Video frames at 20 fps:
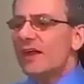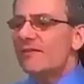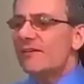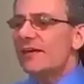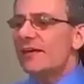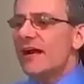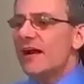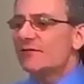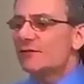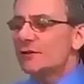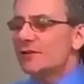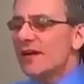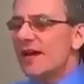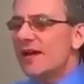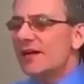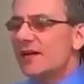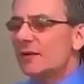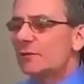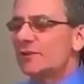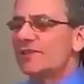and then after
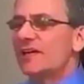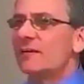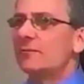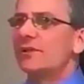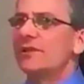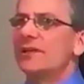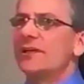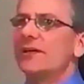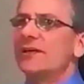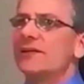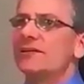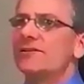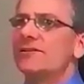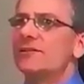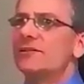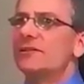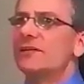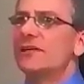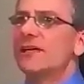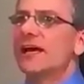that I was able to get
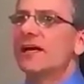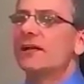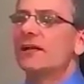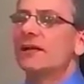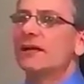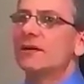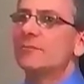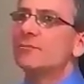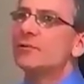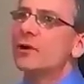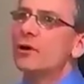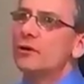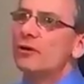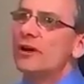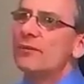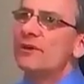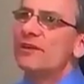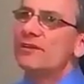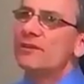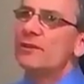into the LLM
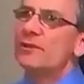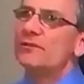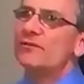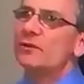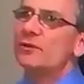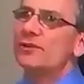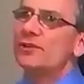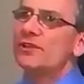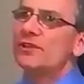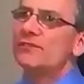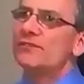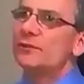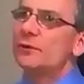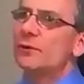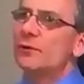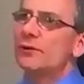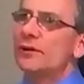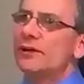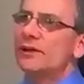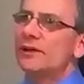program at the University of
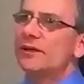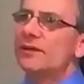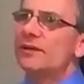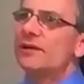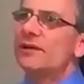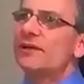Florida.